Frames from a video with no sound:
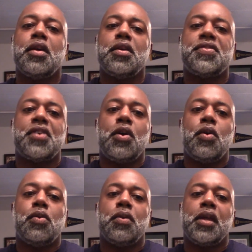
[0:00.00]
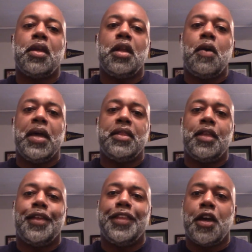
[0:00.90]
So,
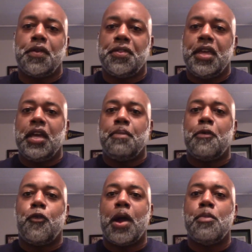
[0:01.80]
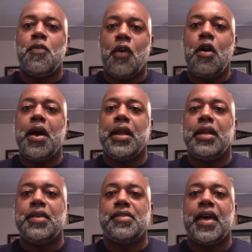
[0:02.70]
and the other thing before I move on
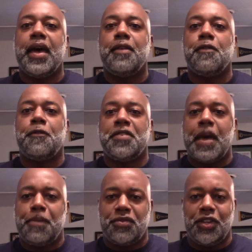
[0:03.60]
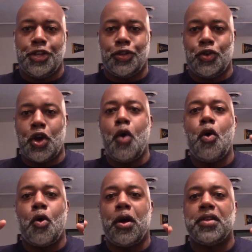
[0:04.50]
is that for that particular
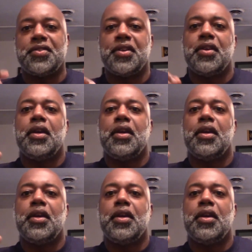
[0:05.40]
cohort,